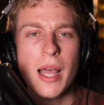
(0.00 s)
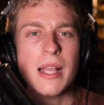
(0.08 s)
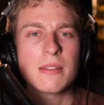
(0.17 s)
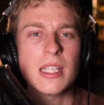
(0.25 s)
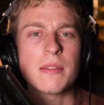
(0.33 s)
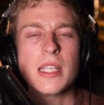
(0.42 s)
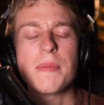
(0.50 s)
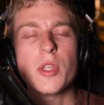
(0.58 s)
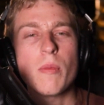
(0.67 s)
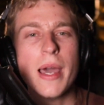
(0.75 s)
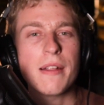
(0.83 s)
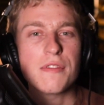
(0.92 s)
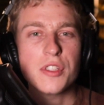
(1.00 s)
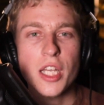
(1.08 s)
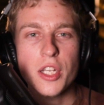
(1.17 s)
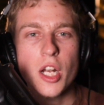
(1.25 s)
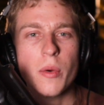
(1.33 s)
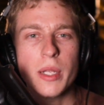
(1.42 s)
Something you might have
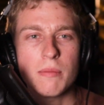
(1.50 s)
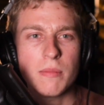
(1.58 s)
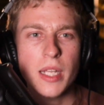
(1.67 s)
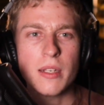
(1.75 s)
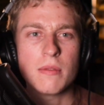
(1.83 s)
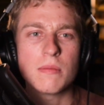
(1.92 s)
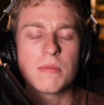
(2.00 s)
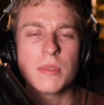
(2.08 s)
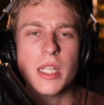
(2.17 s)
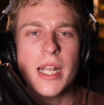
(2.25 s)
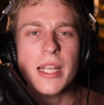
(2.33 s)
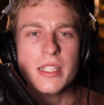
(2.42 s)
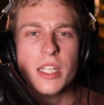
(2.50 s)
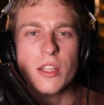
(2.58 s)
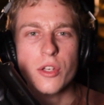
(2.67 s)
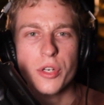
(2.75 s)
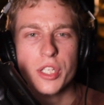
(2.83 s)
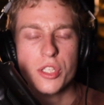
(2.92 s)
seen, in the
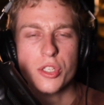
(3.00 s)
1930s in